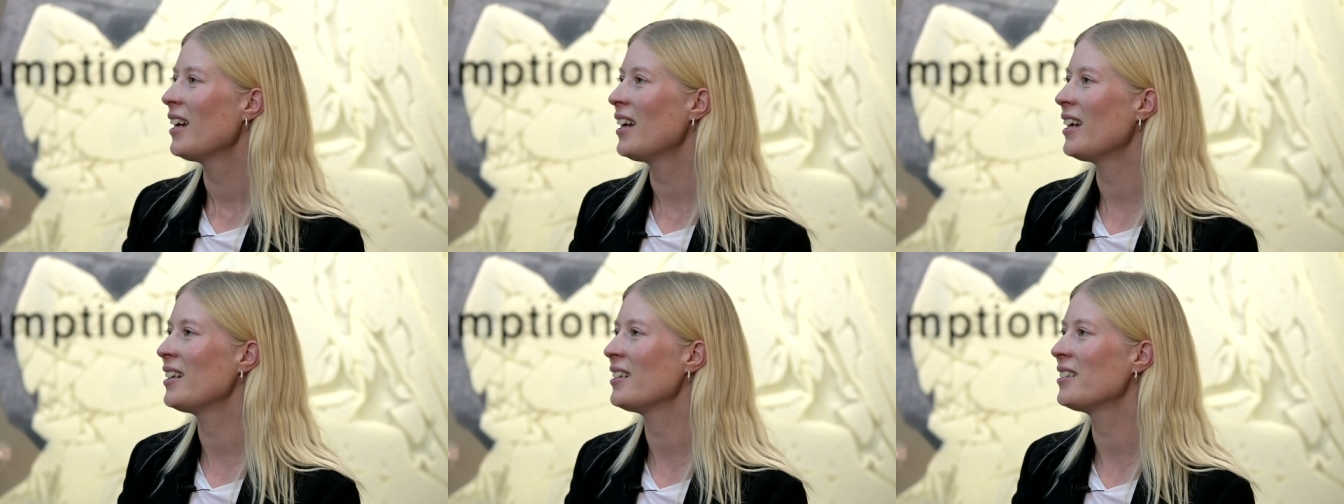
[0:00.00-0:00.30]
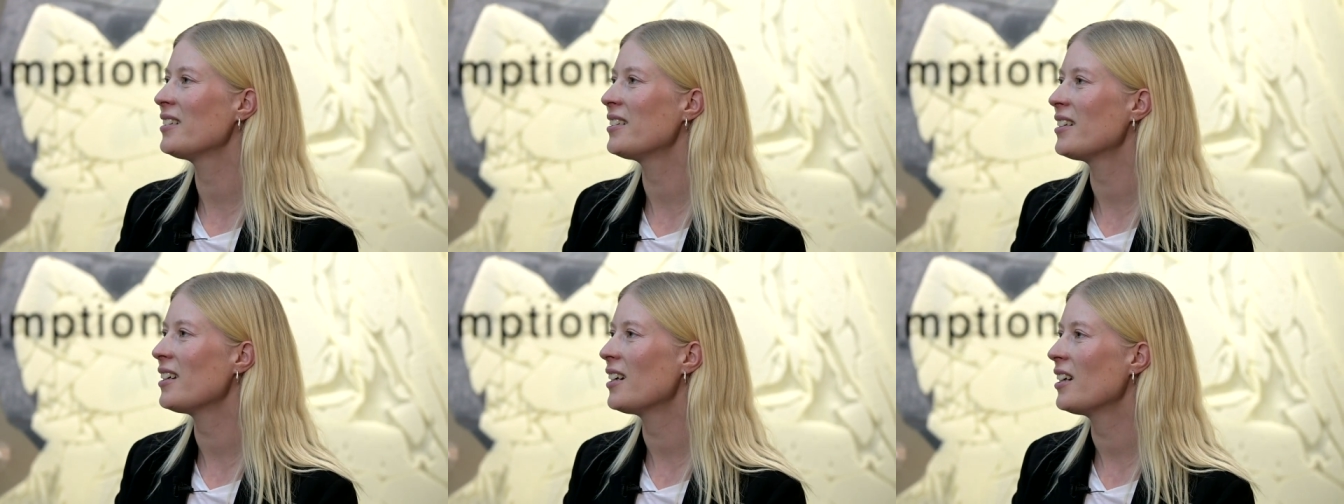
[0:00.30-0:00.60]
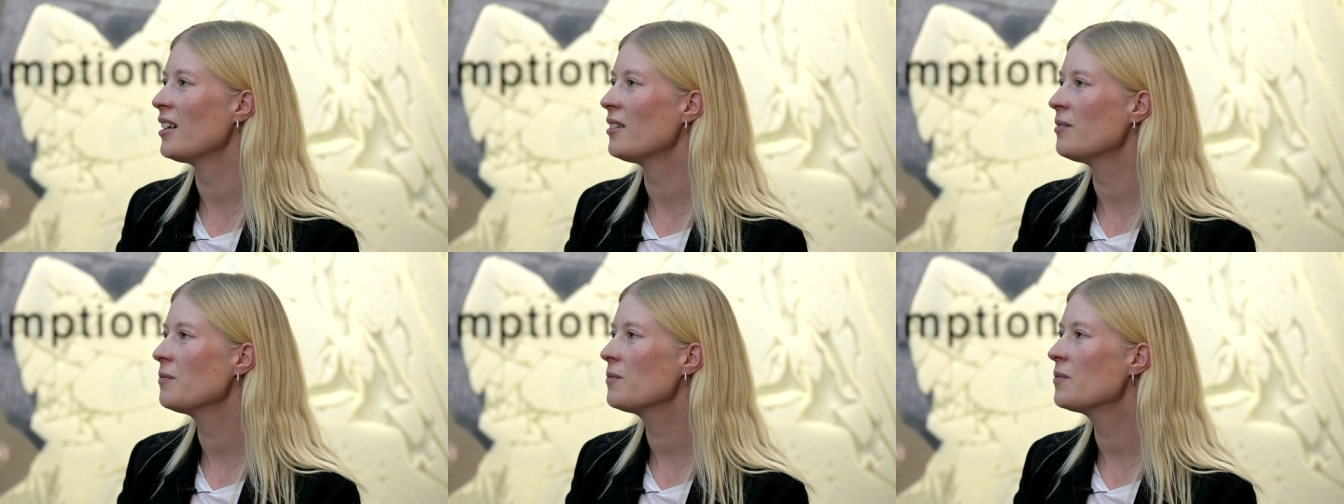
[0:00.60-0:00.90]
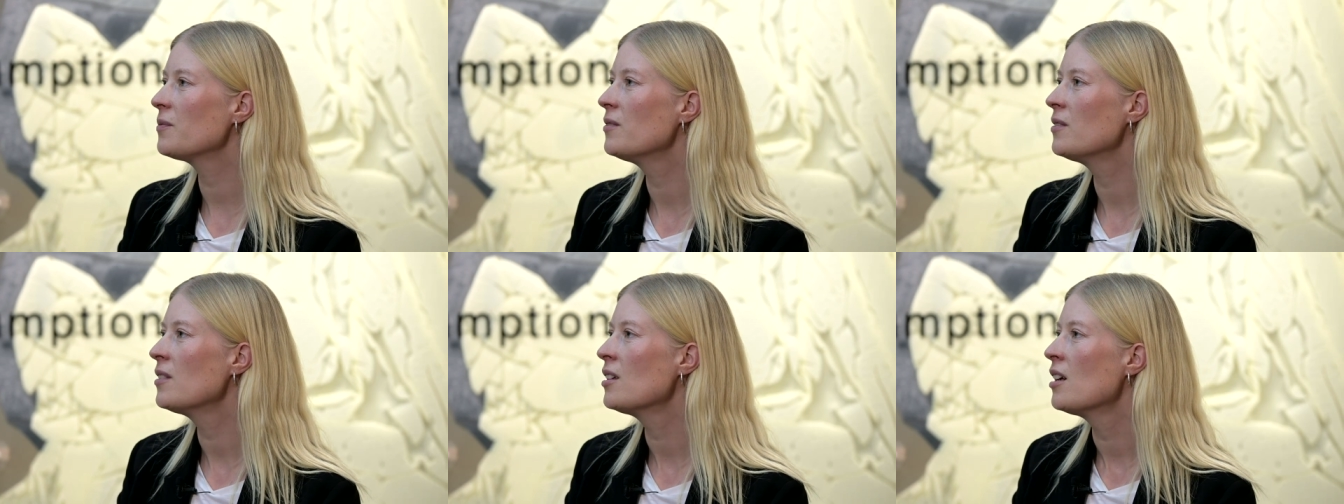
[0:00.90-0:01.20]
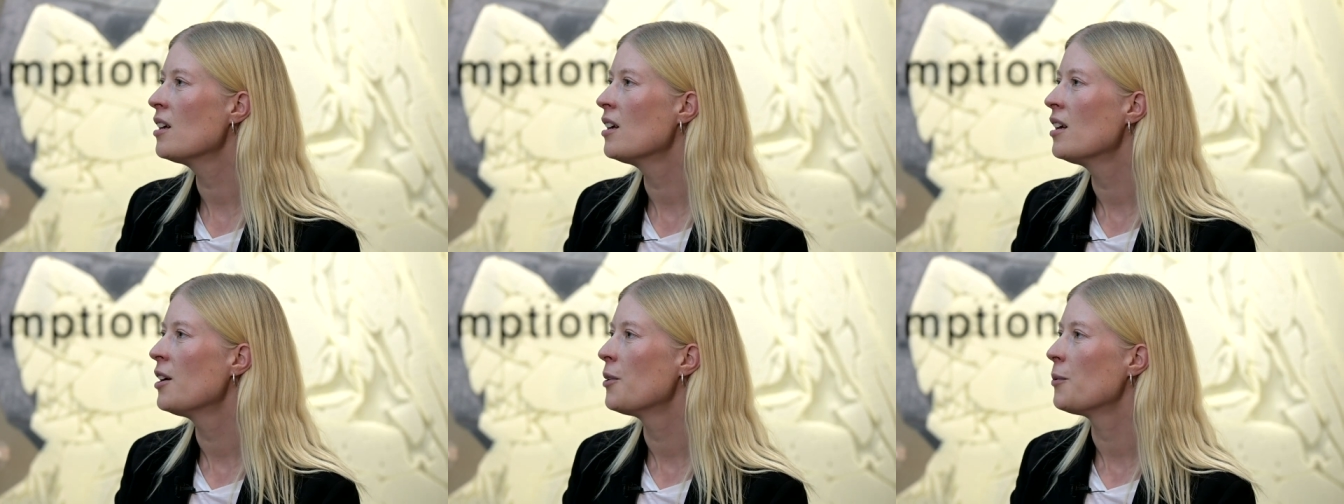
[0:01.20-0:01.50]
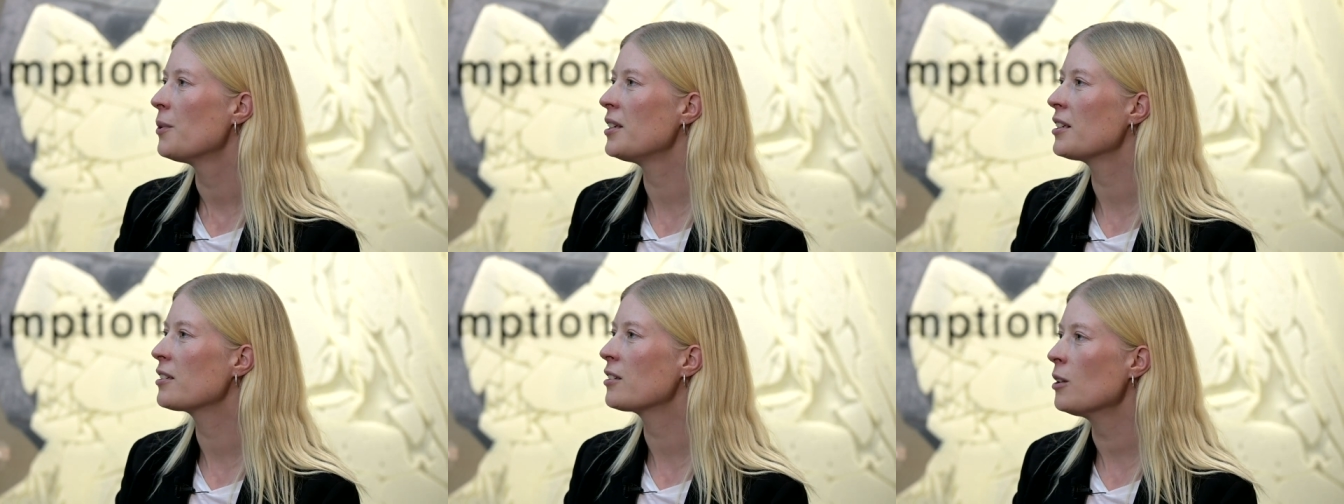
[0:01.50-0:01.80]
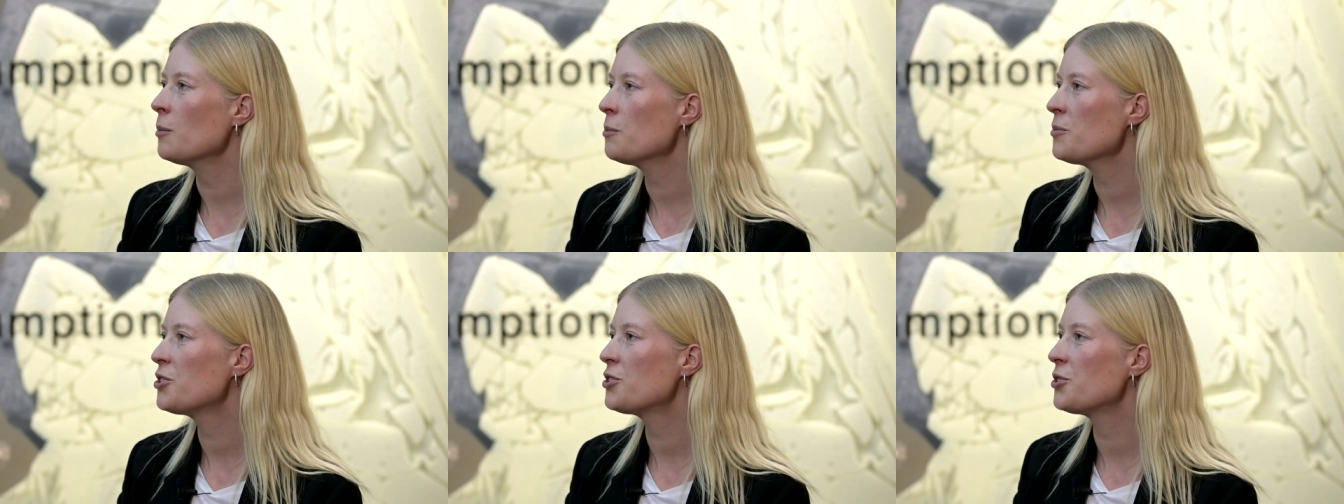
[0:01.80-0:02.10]
And um, when it
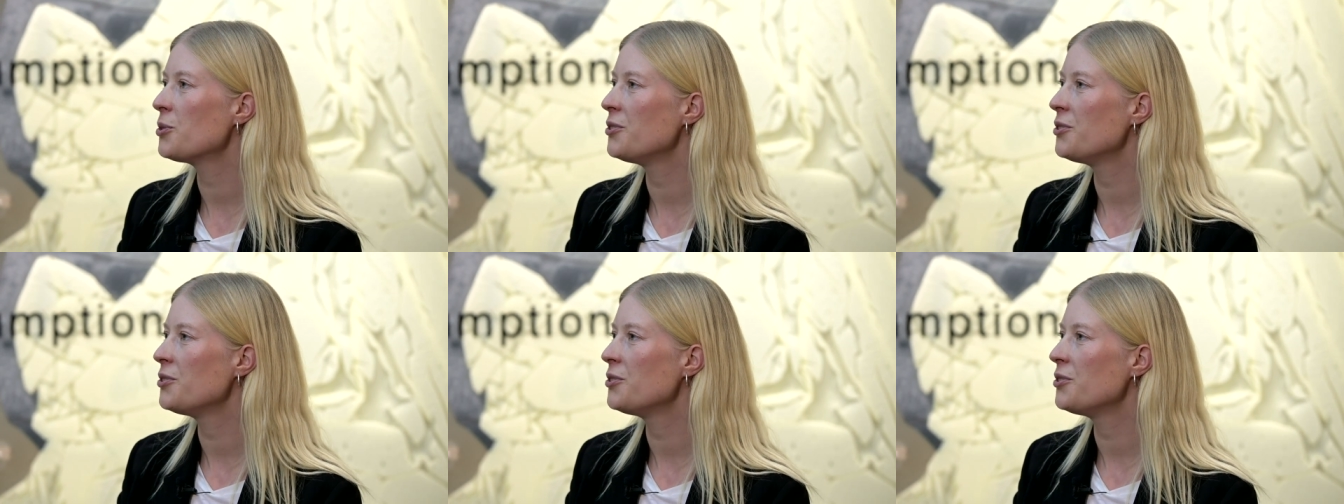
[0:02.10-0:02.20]
comes